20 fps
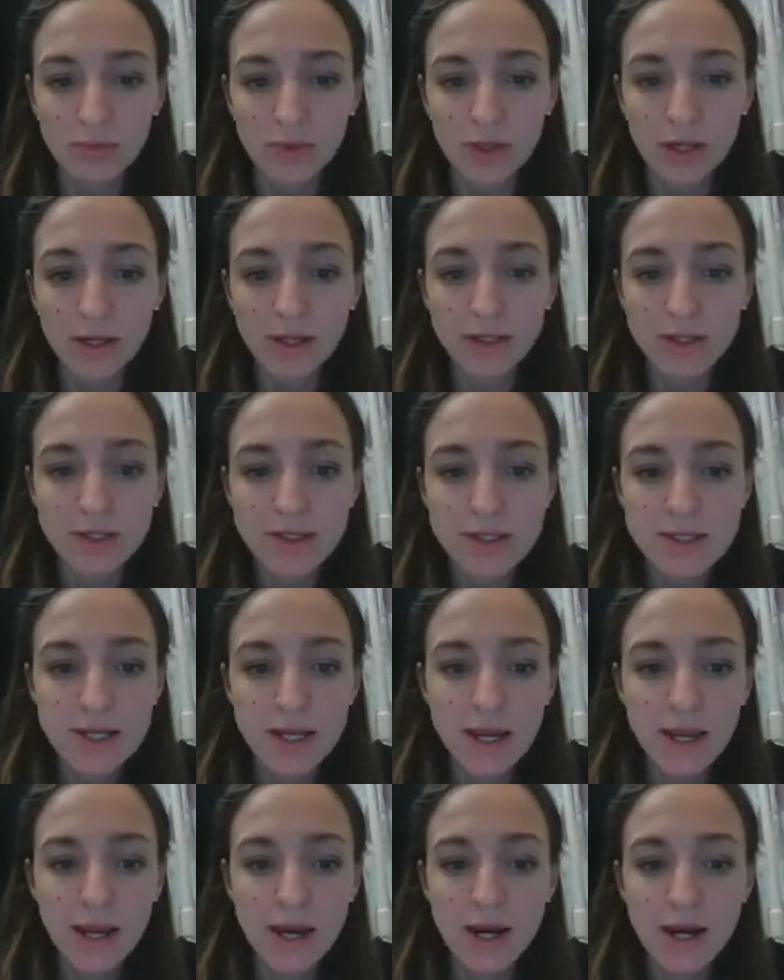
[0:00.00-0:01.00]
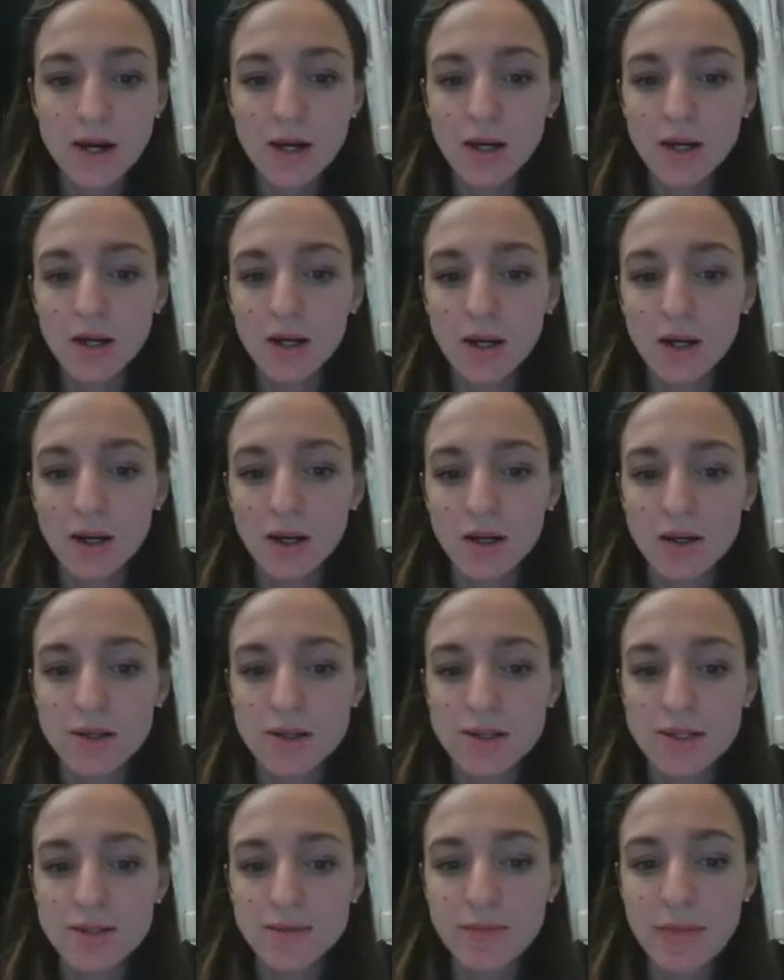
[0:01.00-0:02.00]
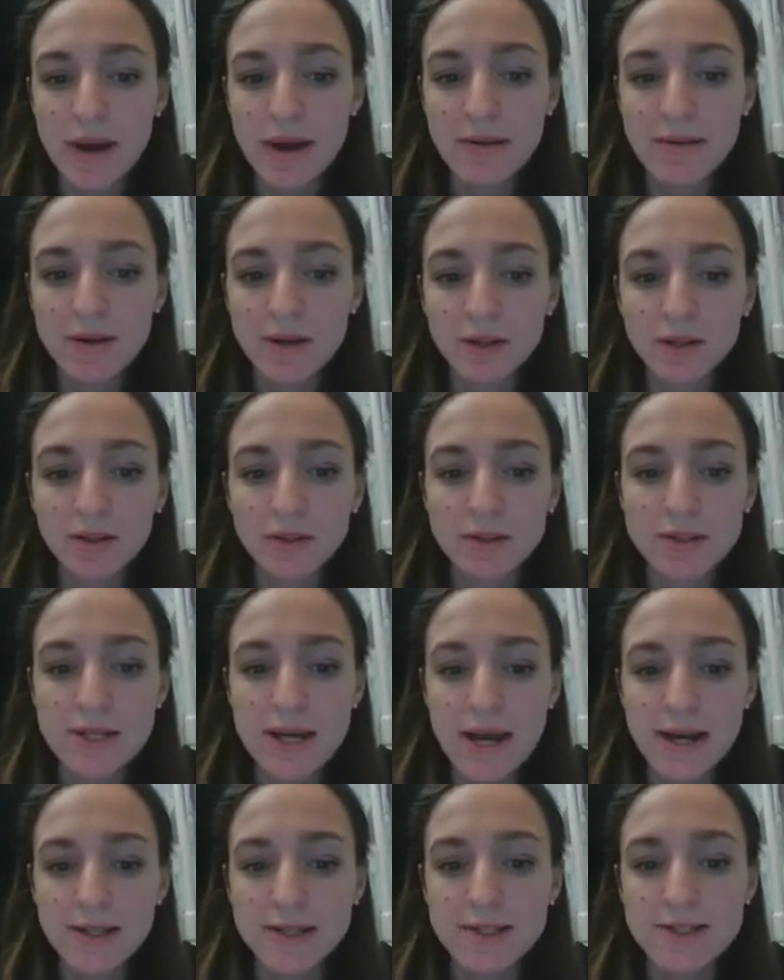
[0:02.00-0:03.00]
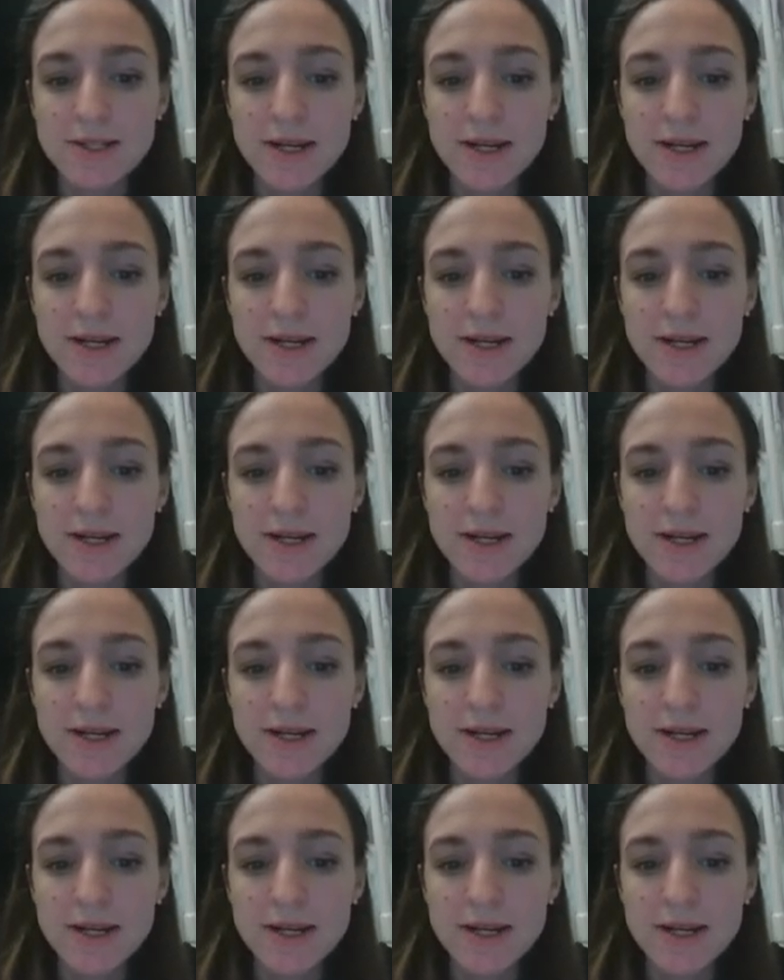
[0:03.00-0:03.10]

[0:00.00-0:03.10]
and yeah, uh, Sumerian text